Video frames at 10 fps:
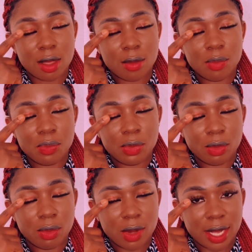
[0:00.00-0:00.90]

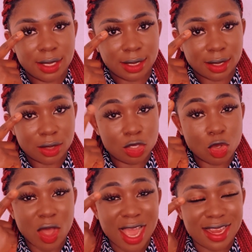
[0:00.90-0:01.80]
Mbubu Anya.
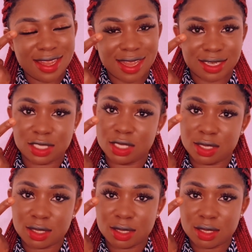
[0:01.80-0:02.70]
Your
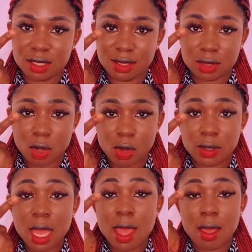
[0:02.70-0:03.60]
eyelashes is called
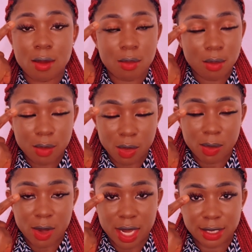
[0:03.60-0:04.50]
mbubu
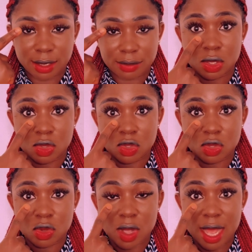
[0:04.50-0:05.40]
Anya.
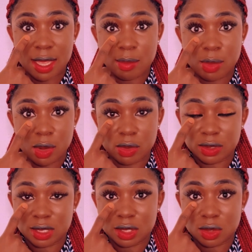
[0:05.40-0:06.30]
Your eyeballs
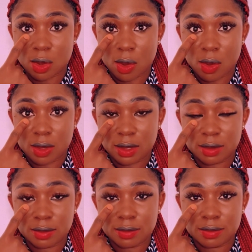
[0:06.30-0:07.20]
is called
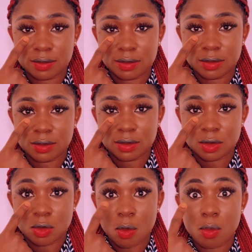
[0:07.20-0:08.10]

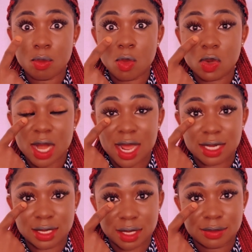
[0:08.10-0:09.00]
mkpuru
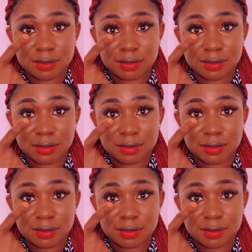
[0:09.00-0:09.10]
Anya.